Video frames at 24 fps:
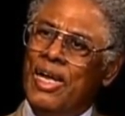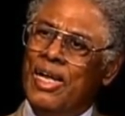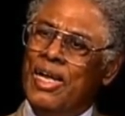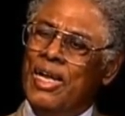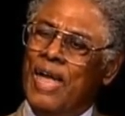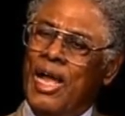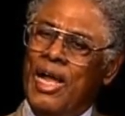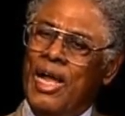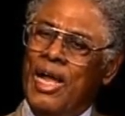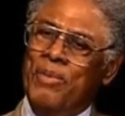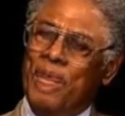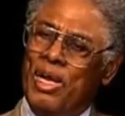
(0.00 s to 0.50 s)

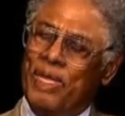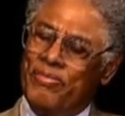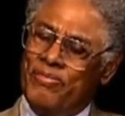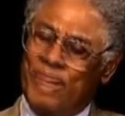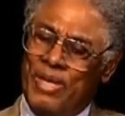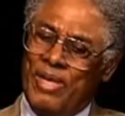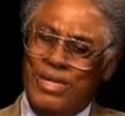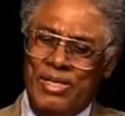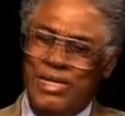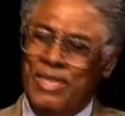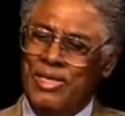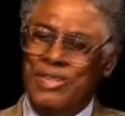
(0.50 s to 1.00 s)
and I, by,
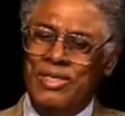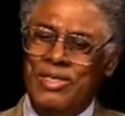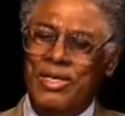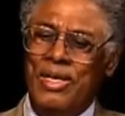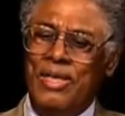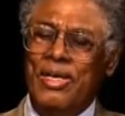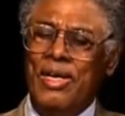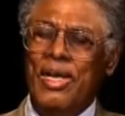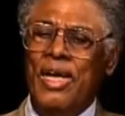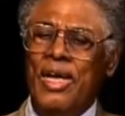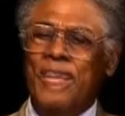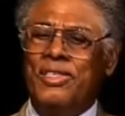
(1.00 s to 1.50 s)

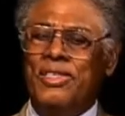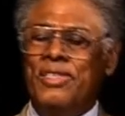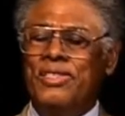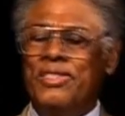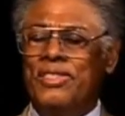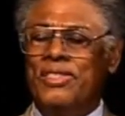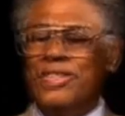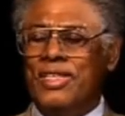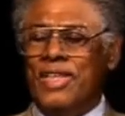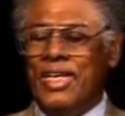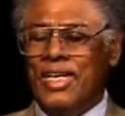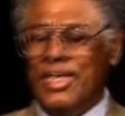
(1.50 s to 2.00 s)
and not
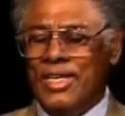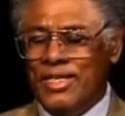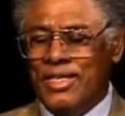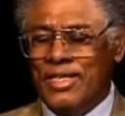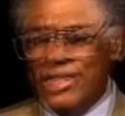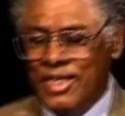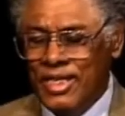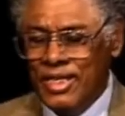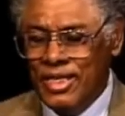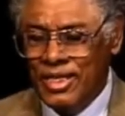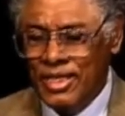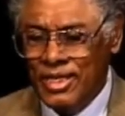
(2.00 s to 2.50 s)
just
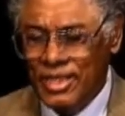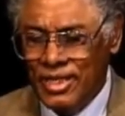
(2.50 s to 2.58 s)
uh,